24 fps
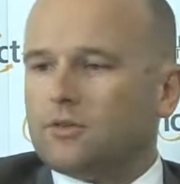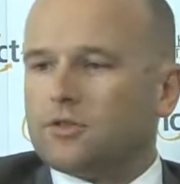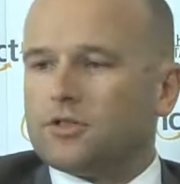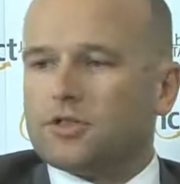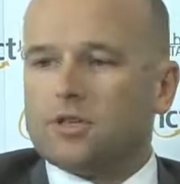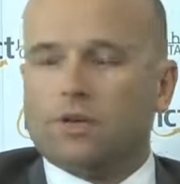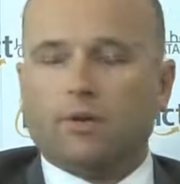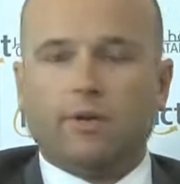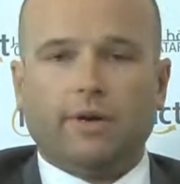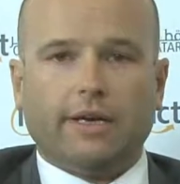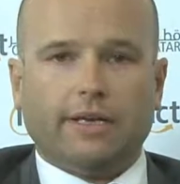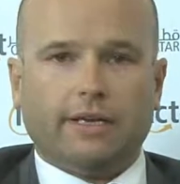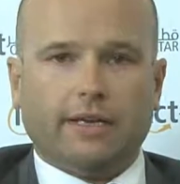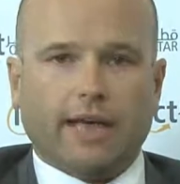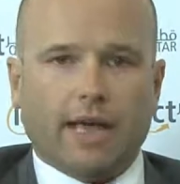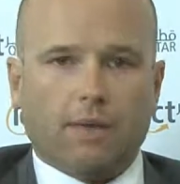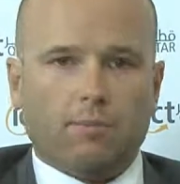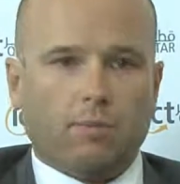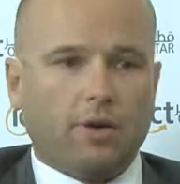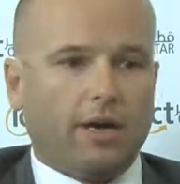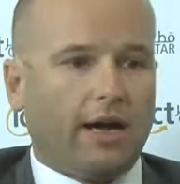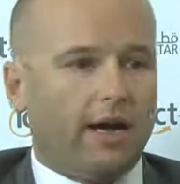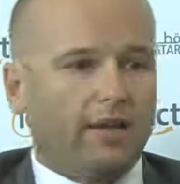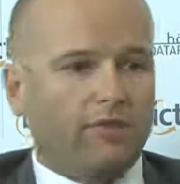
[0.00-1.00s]
show an
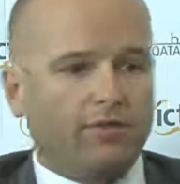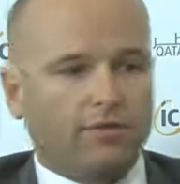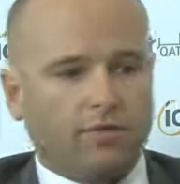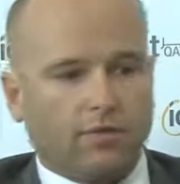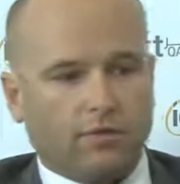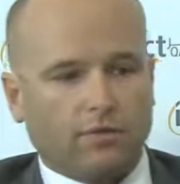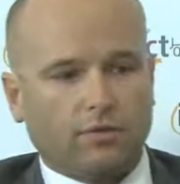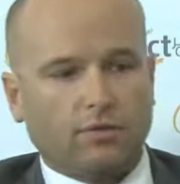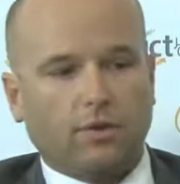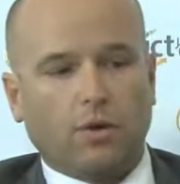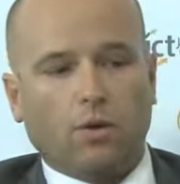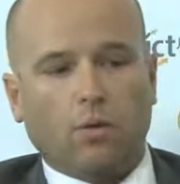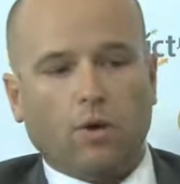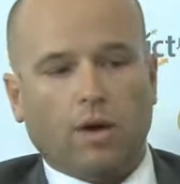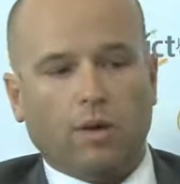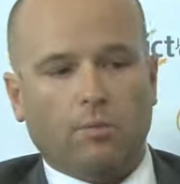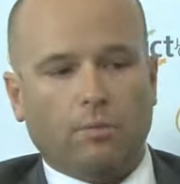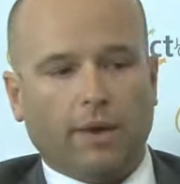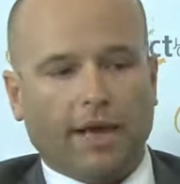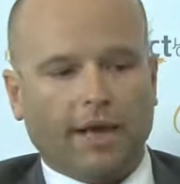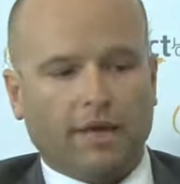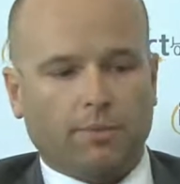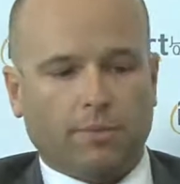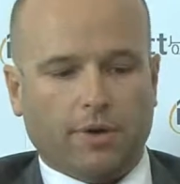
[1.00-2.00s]
Apple iPhone or a
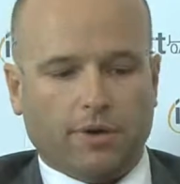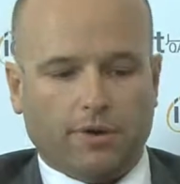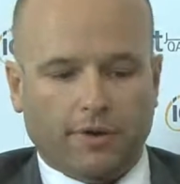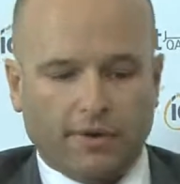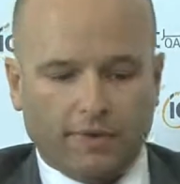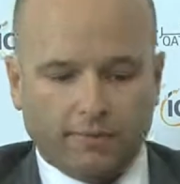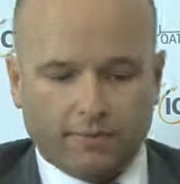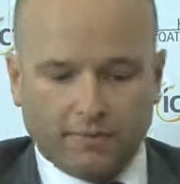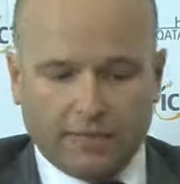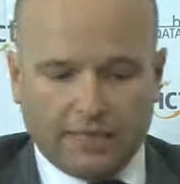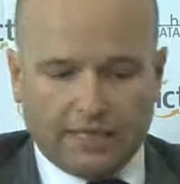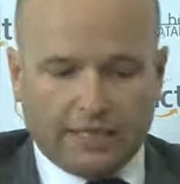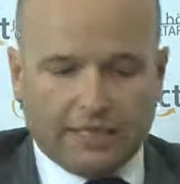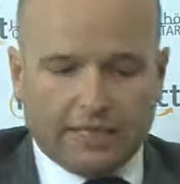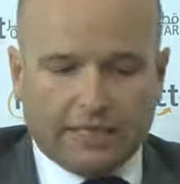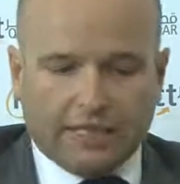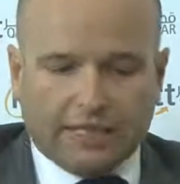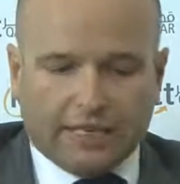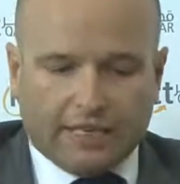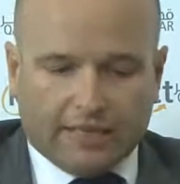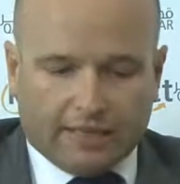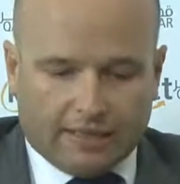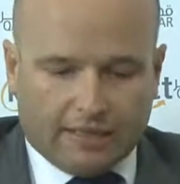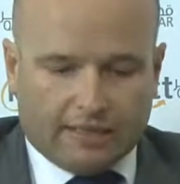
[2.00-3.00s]
BlackBerry,
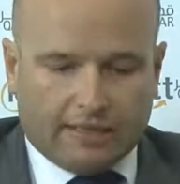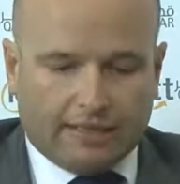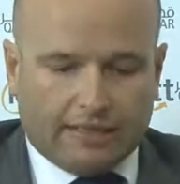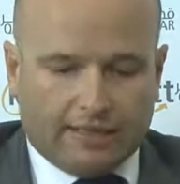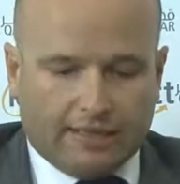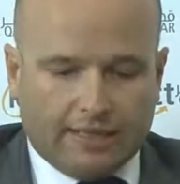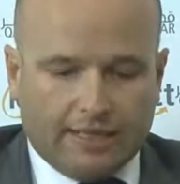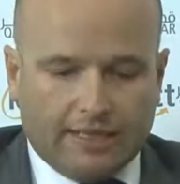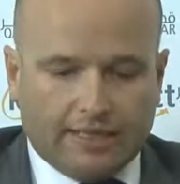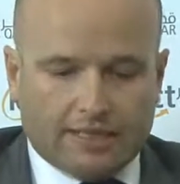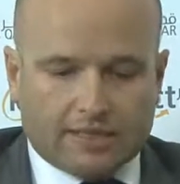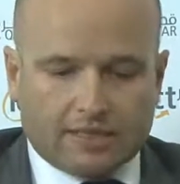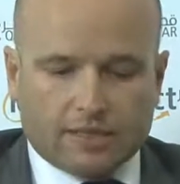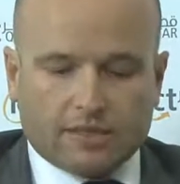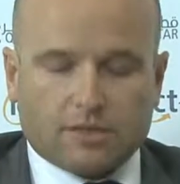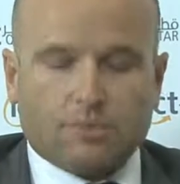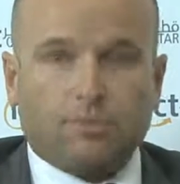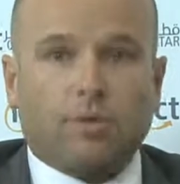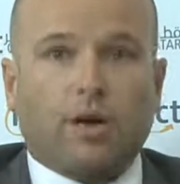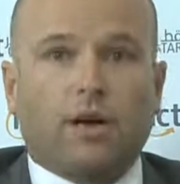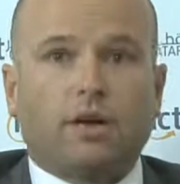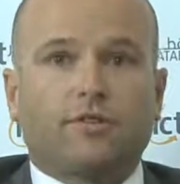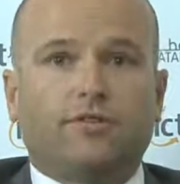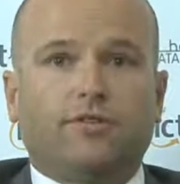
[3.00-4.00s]
these
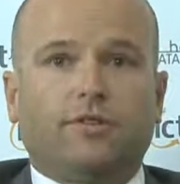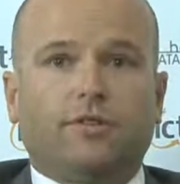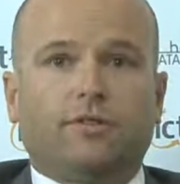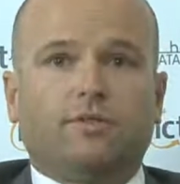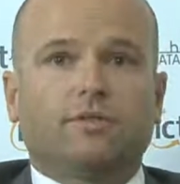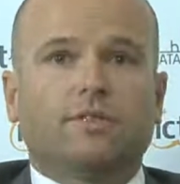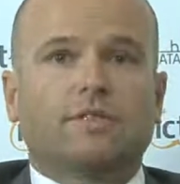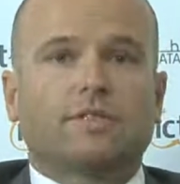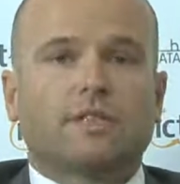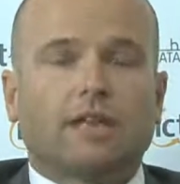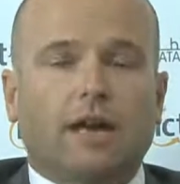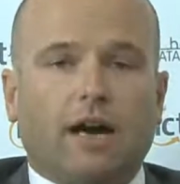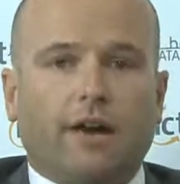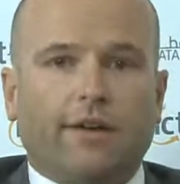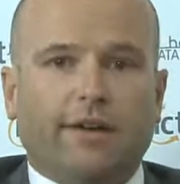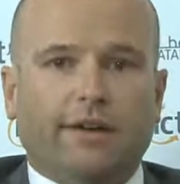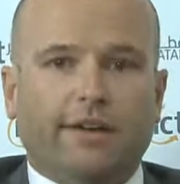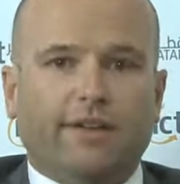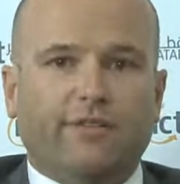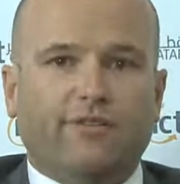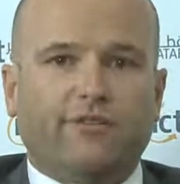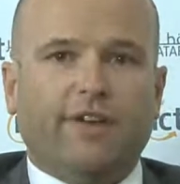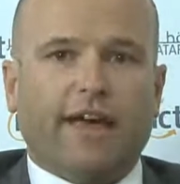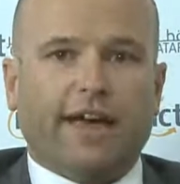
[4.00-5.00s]
smartphones are
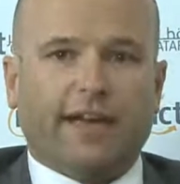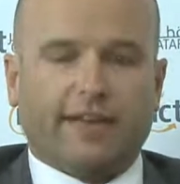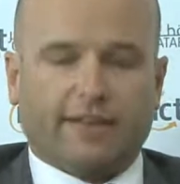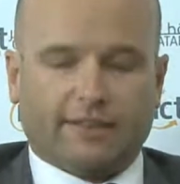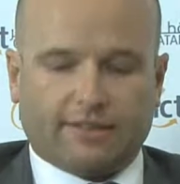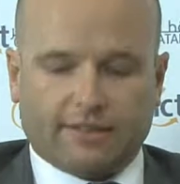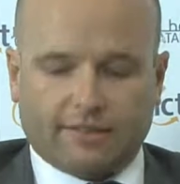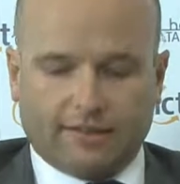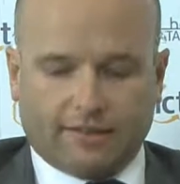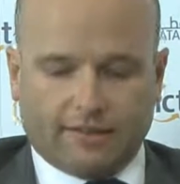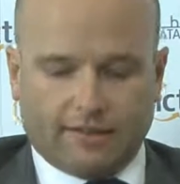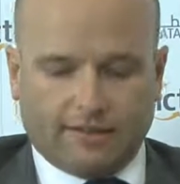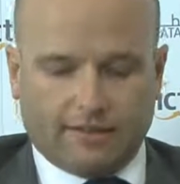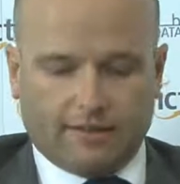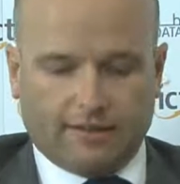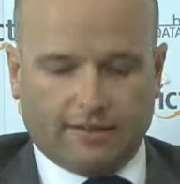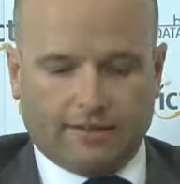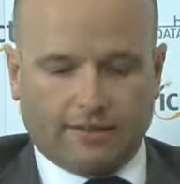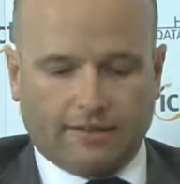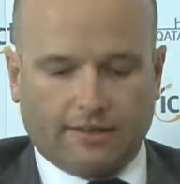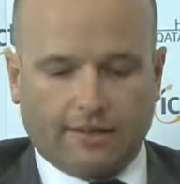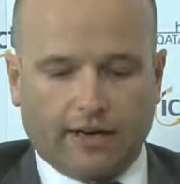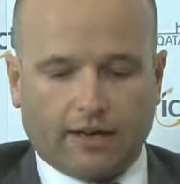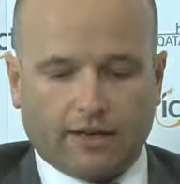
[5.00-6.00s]
in effect,
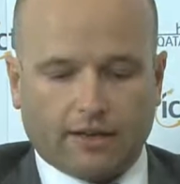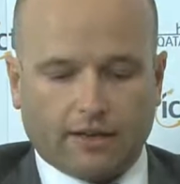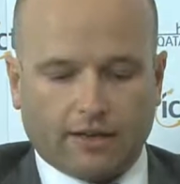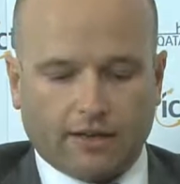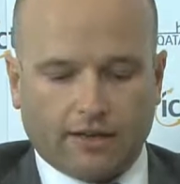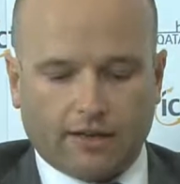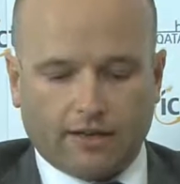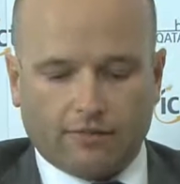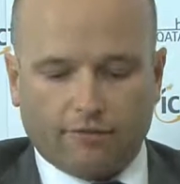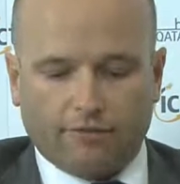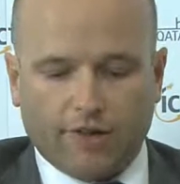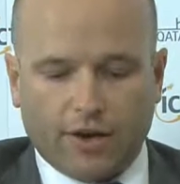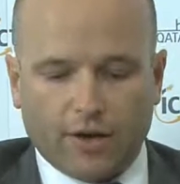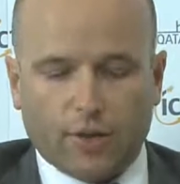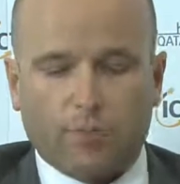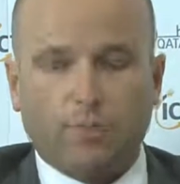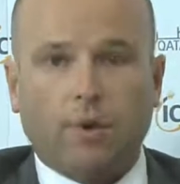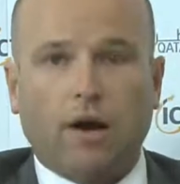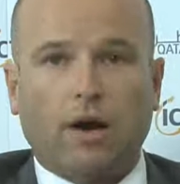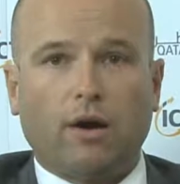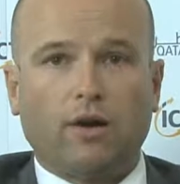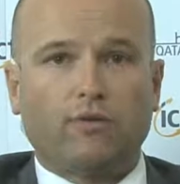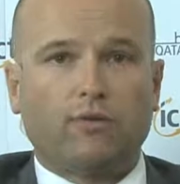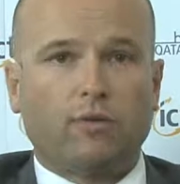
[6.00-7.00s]
they are very
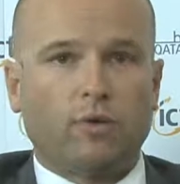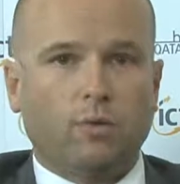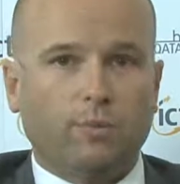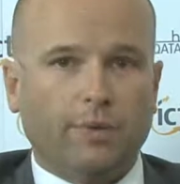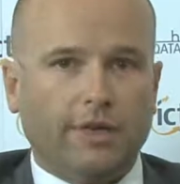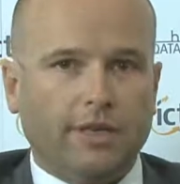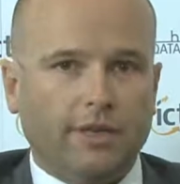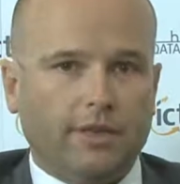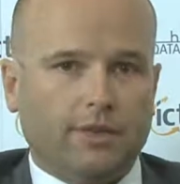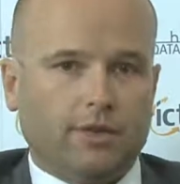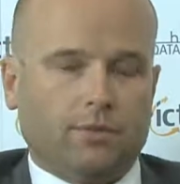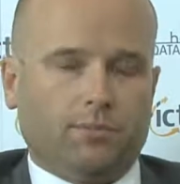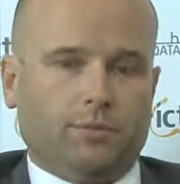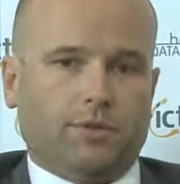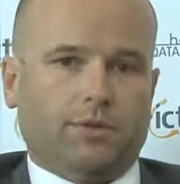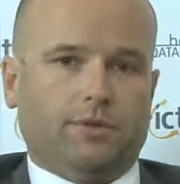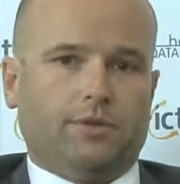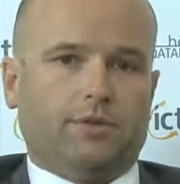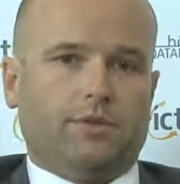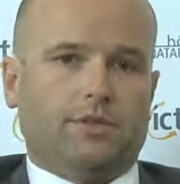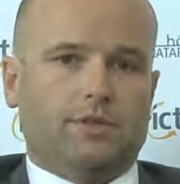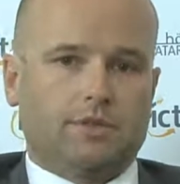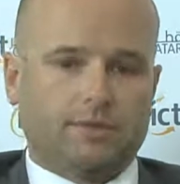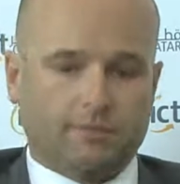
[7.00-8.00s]
powerful mini
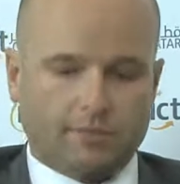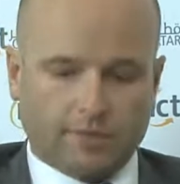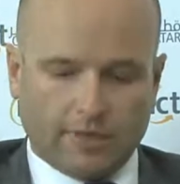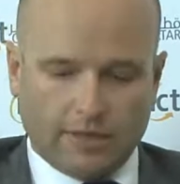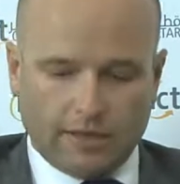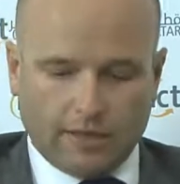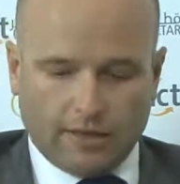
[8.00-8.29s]
computers.